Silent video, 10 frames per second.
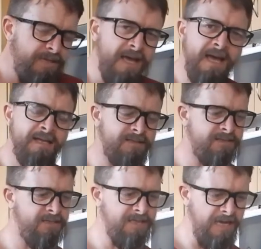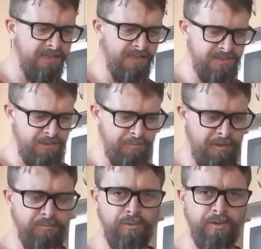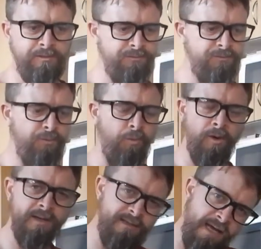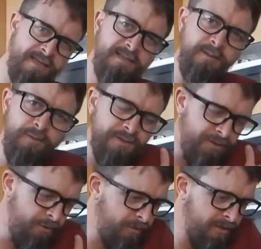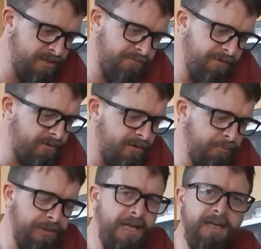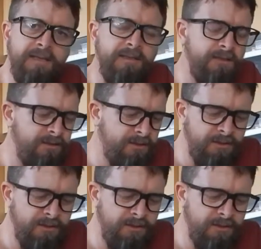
it's hard to actually pinpoint what it tastes similar to, but it's a very plain,